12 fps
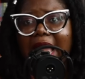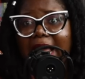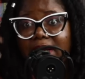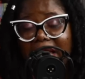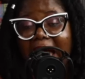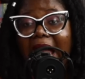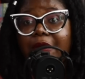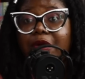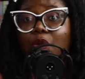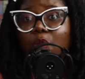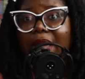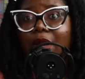and
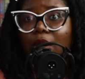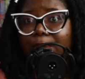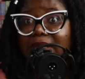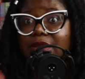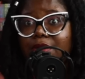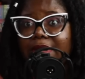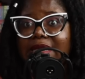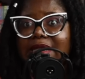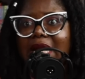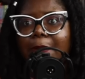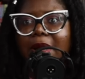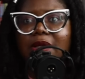Harry were
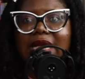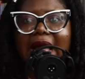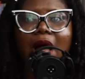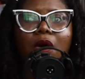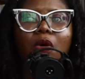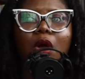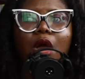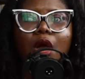commiserating about how